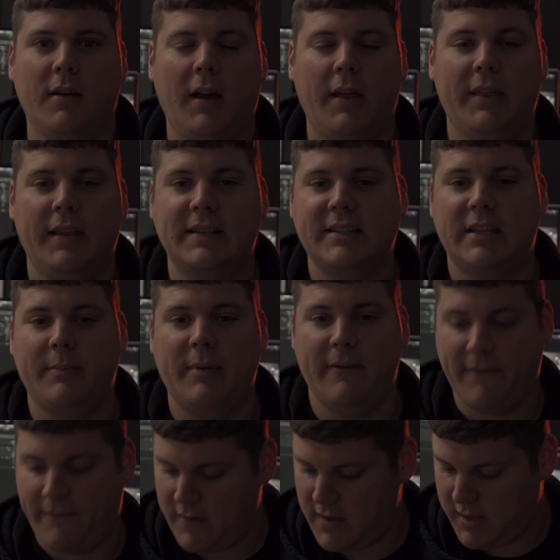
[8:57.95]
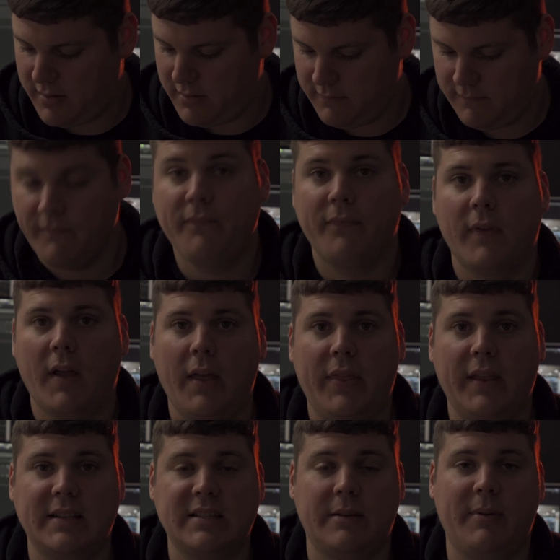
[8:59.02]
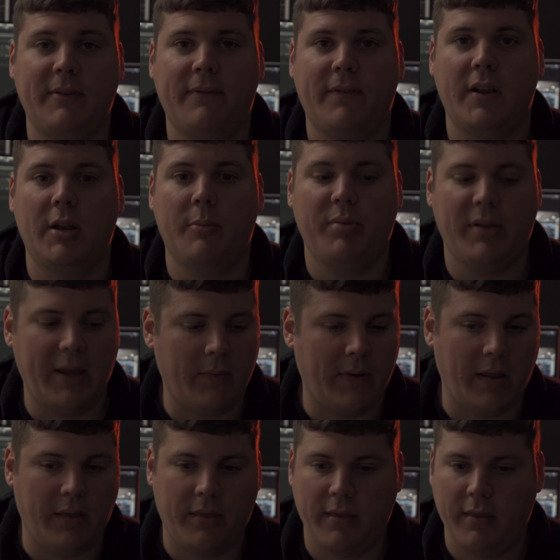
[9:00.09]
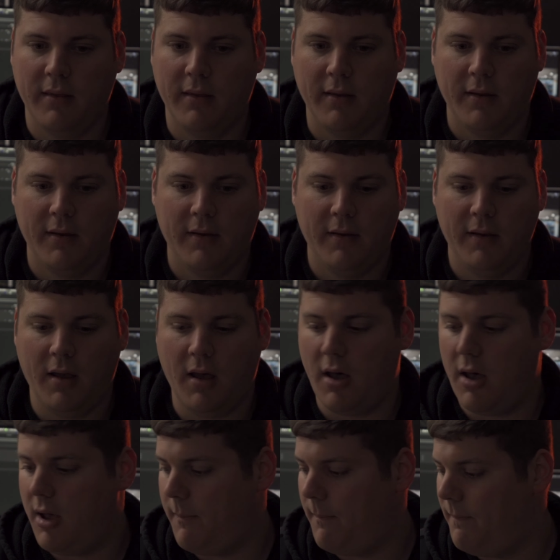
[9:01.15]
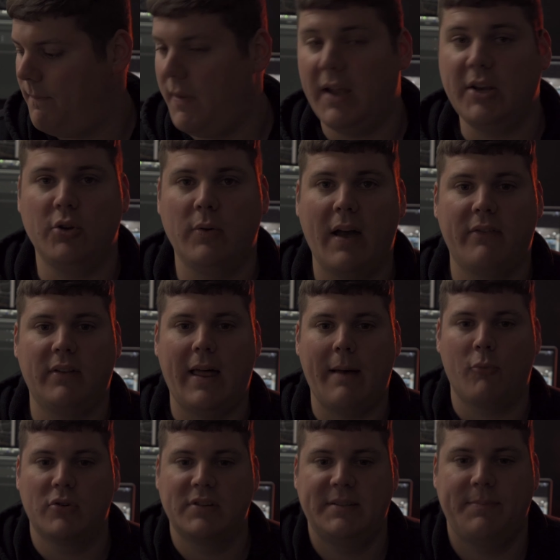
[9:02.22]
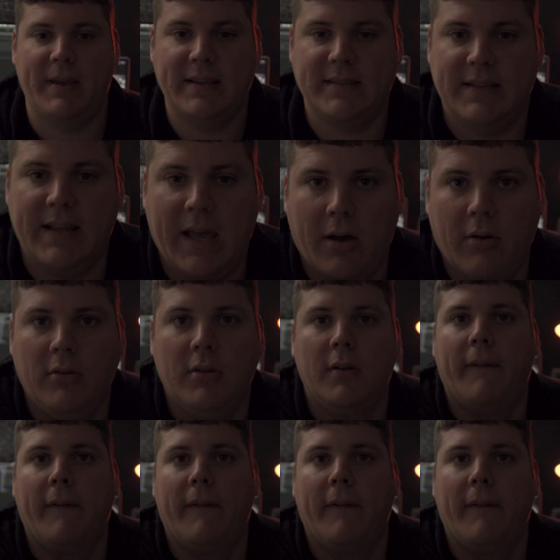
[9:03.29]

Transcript: think it's gonna be fun. I think it's gonna be fun to play with. I do have a lot more space now,